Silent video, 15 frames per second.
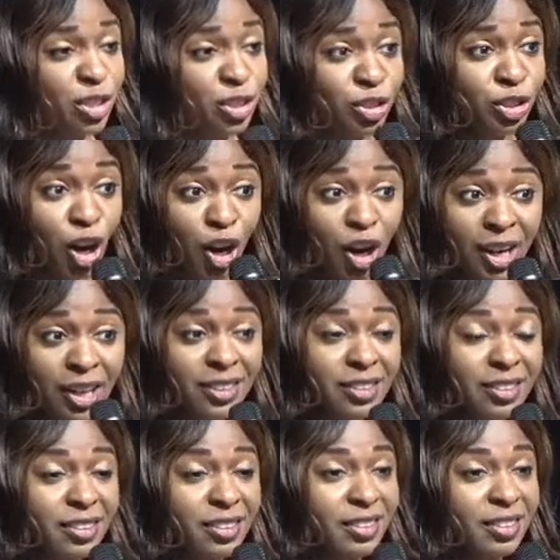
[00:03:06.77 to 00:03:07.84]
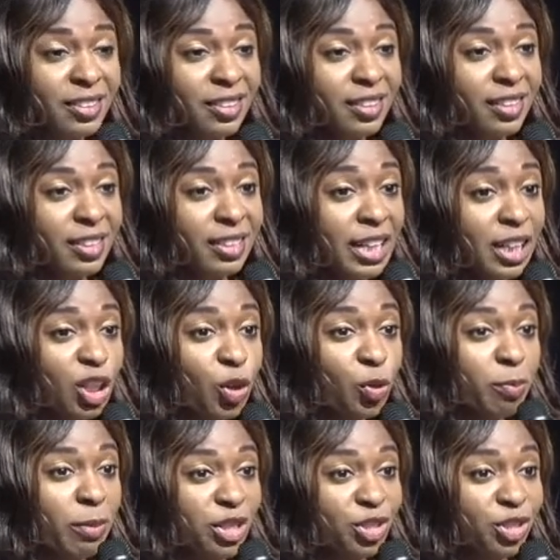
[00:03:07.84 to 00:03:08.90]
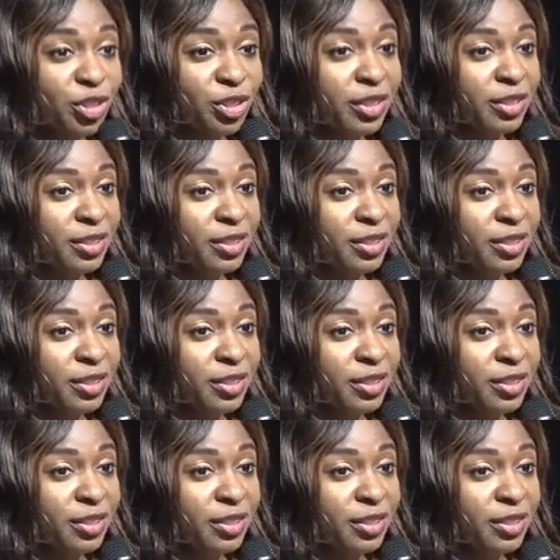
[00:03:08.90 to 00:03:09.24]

taught, yet alone measured?